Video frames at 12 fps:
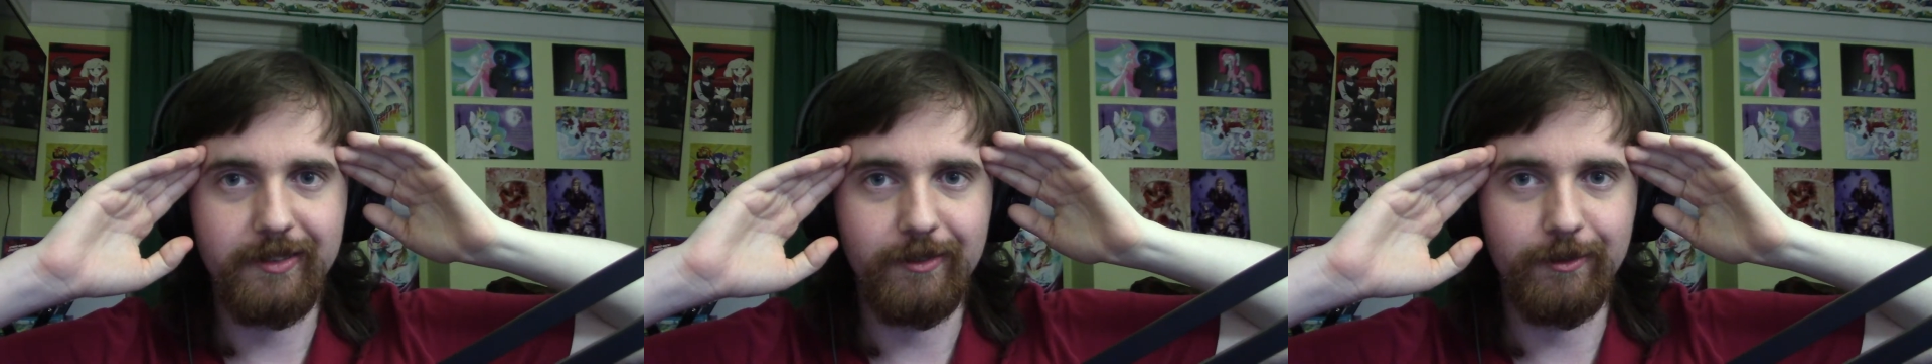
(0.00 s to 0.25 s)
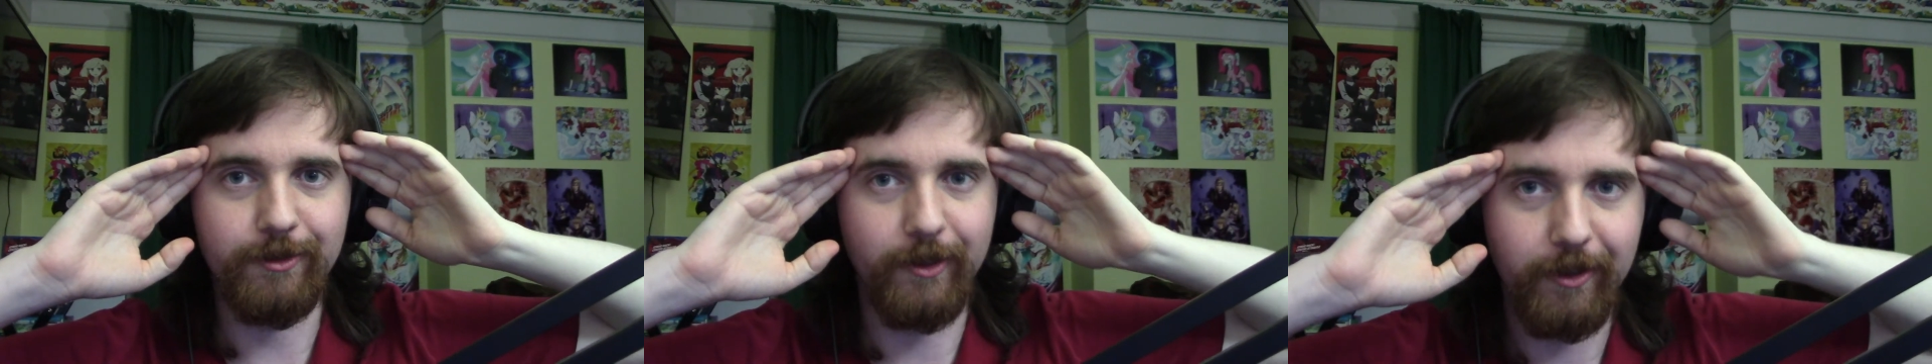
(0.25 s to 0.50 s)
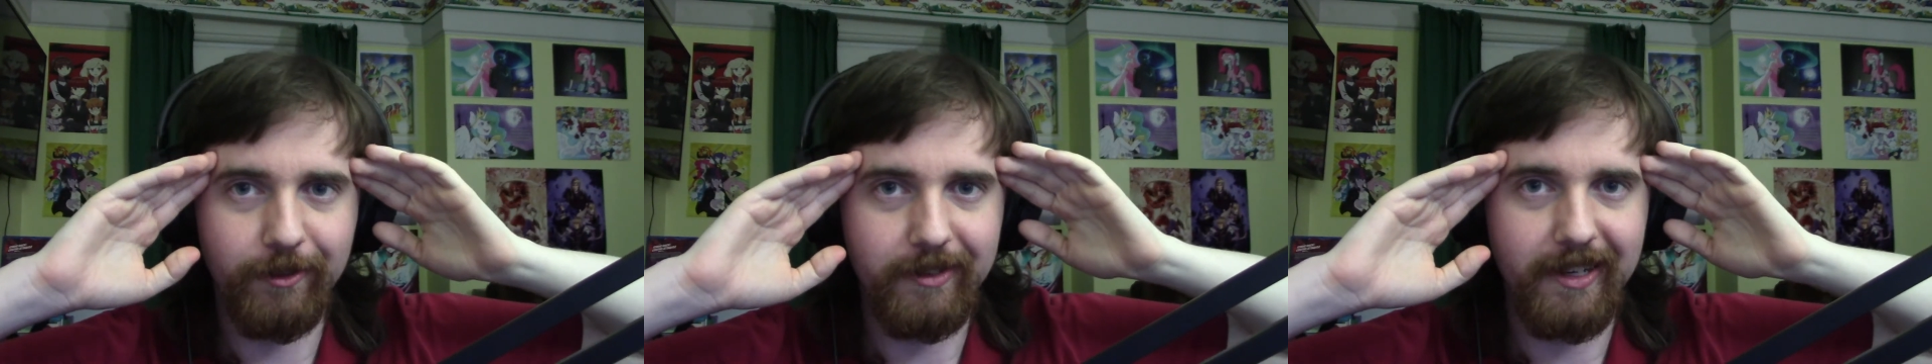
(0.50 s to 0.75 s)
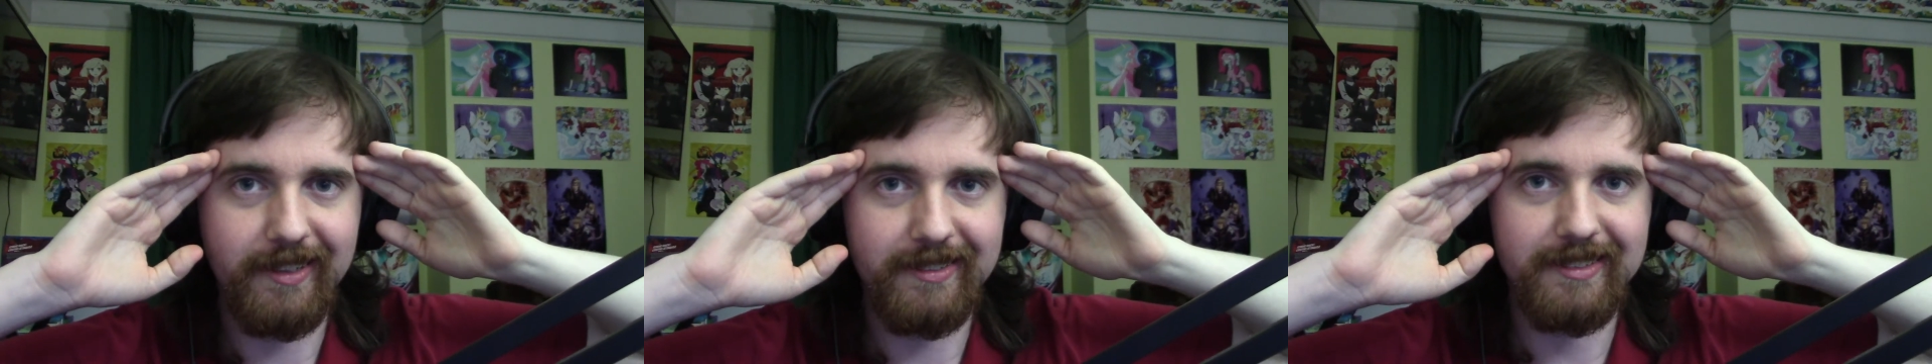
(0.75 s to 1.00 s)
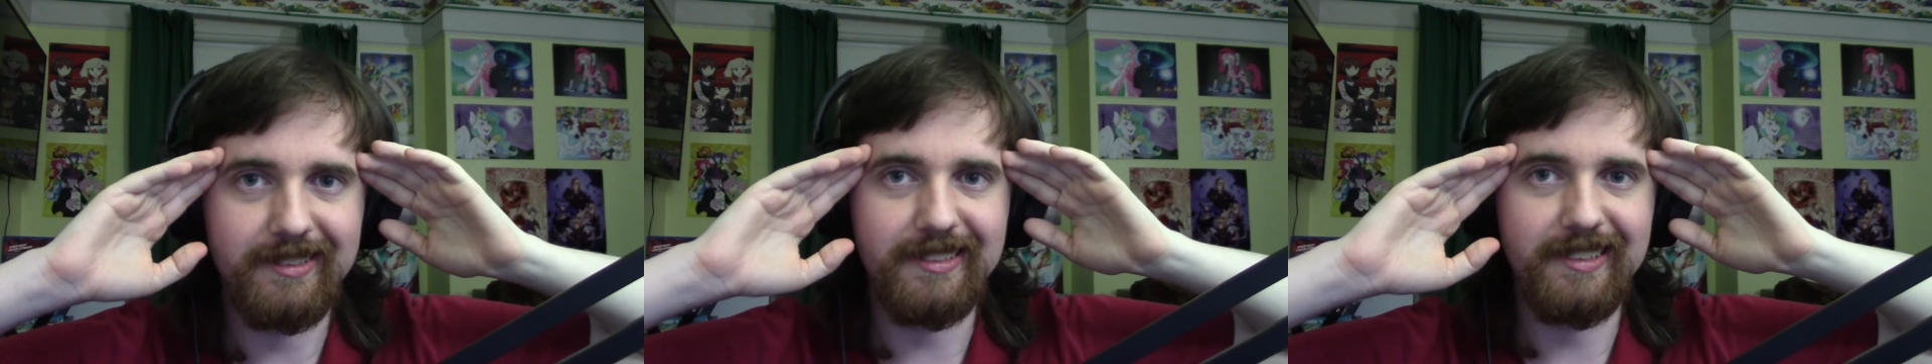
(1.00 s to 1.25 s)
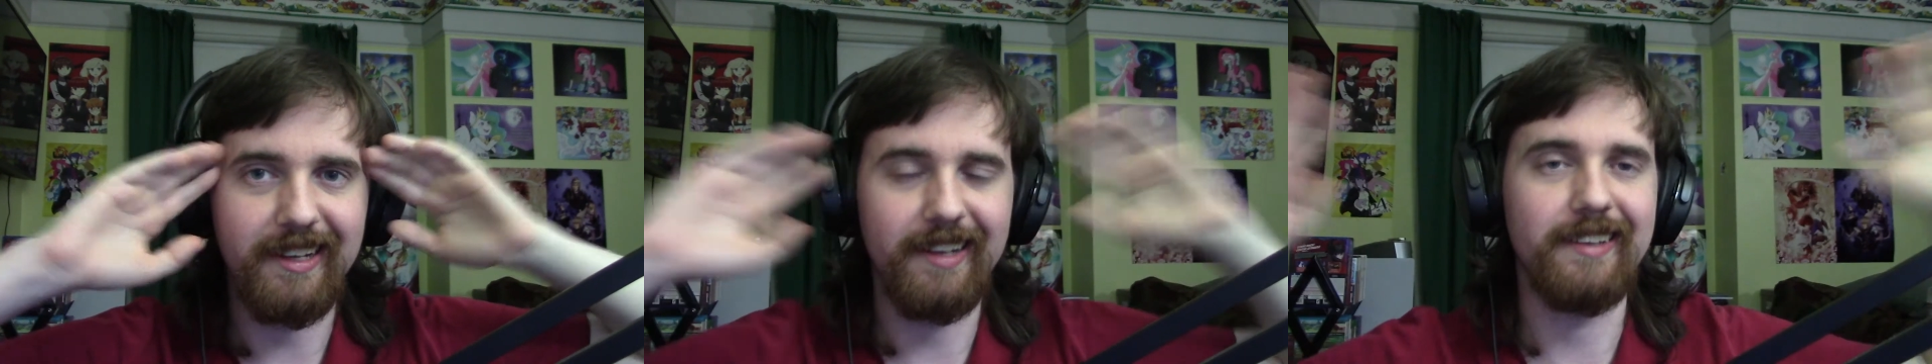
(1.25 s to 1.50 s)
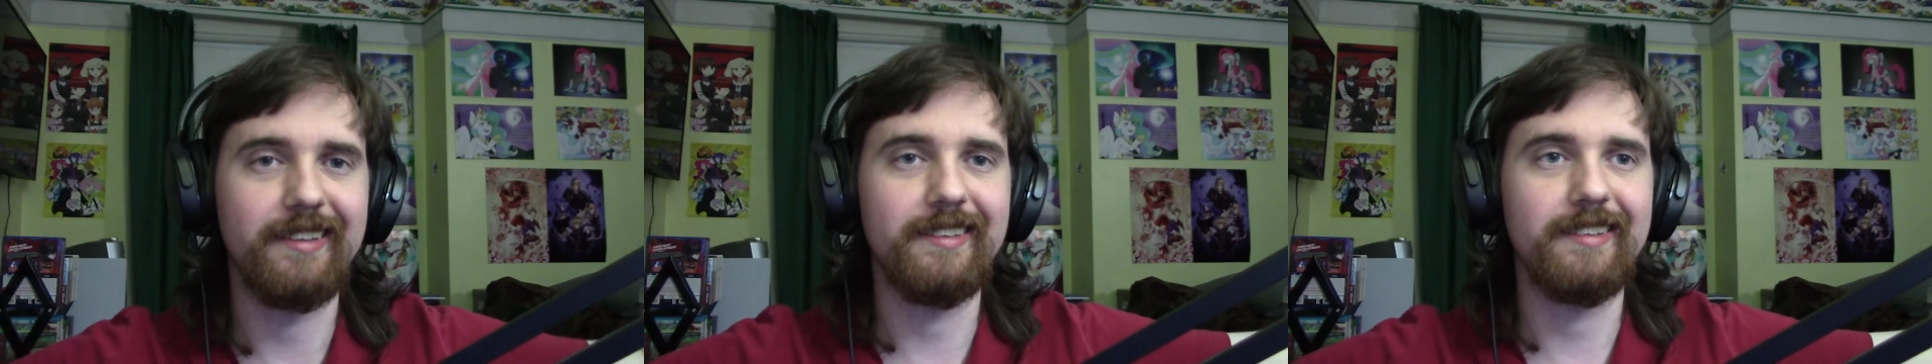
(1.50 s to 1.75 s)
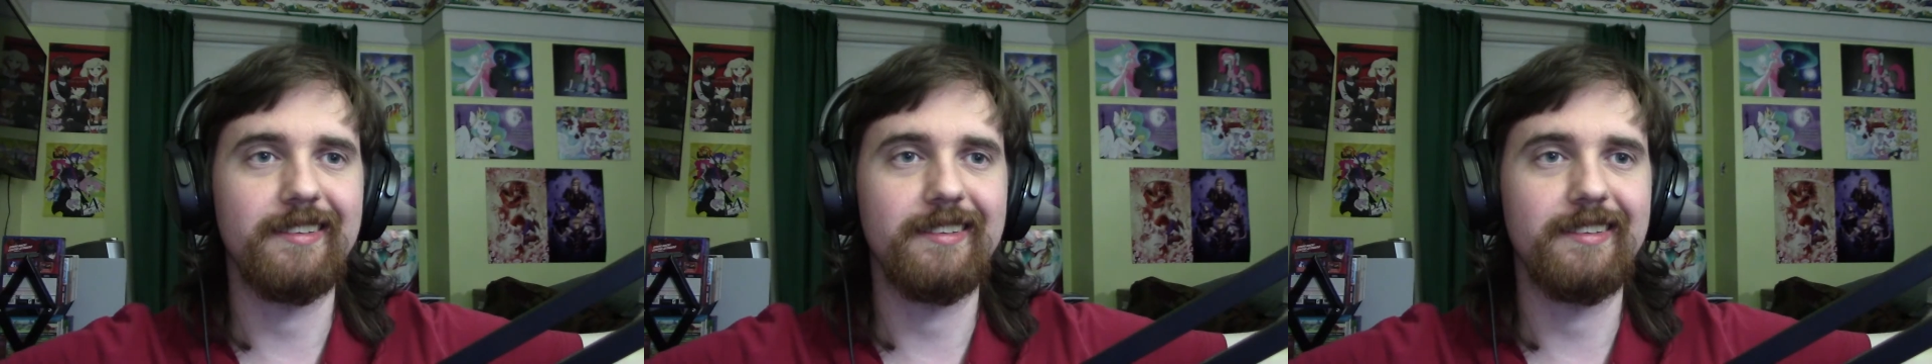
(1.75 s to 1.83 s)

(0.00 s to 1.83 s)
for their fans, and